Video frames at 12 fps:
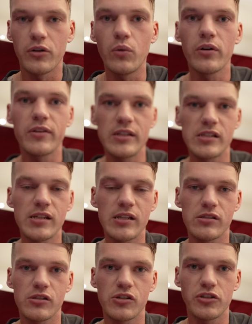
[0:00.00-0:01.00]
All of these
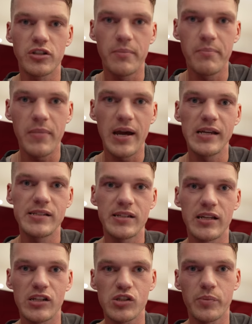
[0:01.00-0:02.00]
things are such an
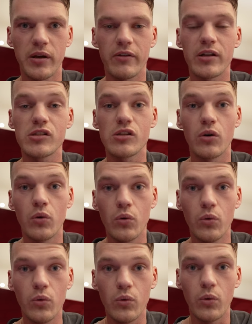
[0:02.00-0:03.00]
amazing experience that
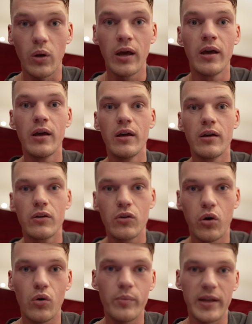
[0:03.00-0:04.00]
all
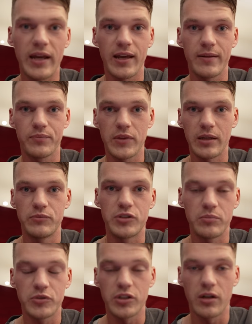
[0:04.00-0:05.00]
culminate in
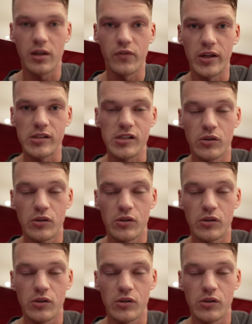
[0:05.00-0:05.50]
Gymshark events.